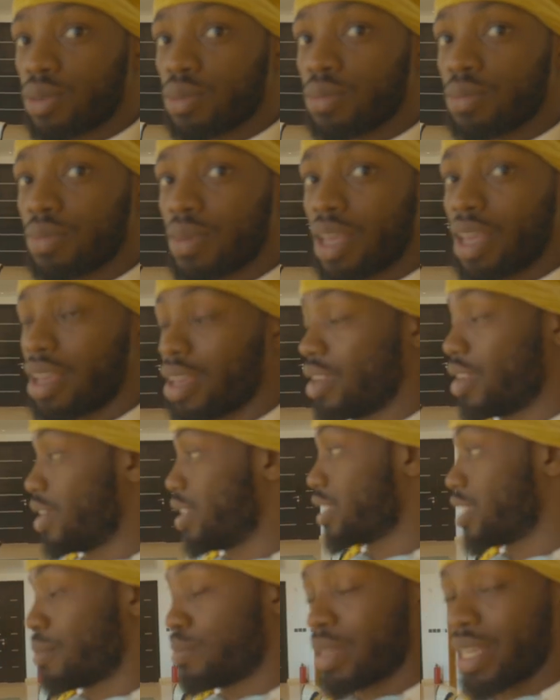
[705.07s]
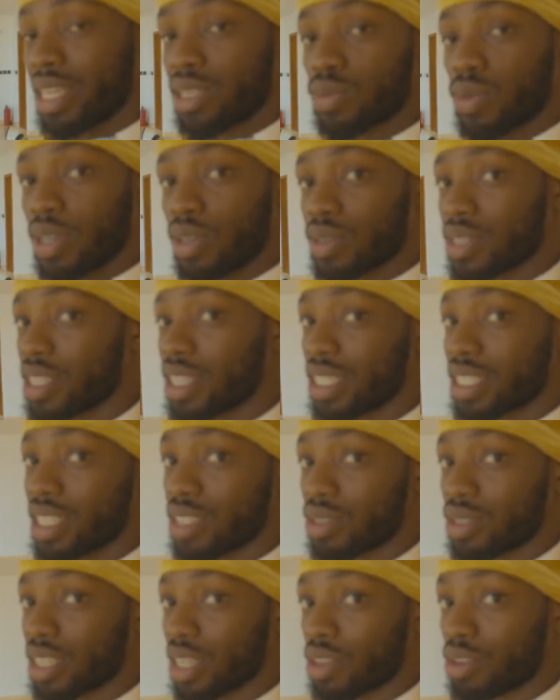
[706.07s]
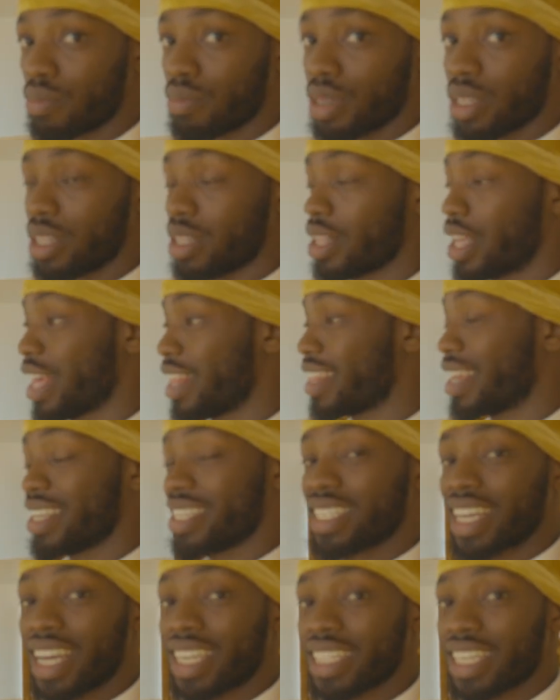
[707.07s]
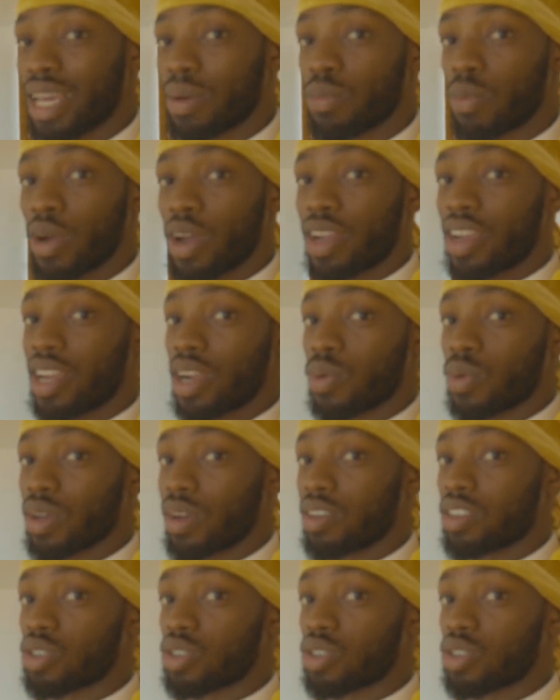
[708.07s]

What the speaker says: room. Here is the place where you sit and you take your meal. And the entire time we're here, we're